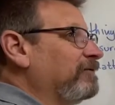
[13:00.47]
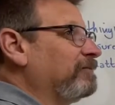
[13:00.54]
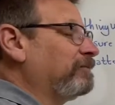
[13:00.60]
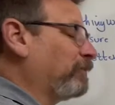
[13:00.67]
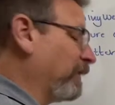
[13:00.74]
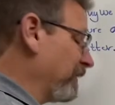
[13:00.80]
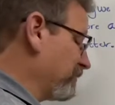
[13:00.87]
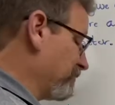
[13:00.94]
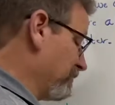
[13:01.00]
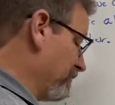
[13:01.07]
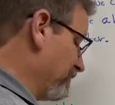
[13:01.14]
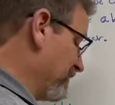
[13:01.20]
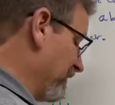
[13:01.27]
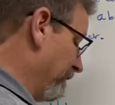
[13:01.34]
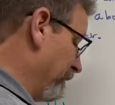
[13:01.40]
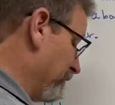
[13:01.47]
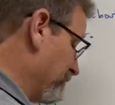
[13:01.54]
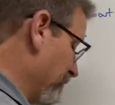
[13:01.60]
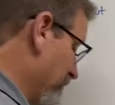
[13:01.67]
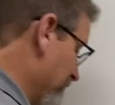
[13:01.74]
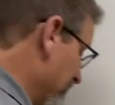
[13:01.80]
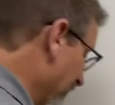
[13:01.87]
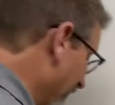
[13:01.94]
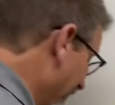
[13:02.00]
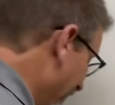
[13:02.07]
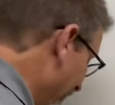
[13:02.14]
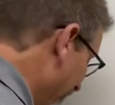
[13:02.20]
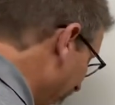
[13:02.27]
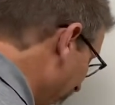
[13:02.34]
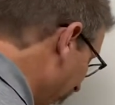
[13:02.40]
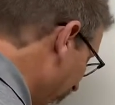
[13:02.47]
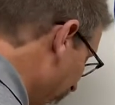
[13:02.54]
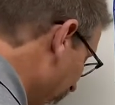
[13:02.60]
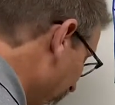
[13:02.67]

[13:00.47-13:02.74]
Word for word: Pressure, temperature, time,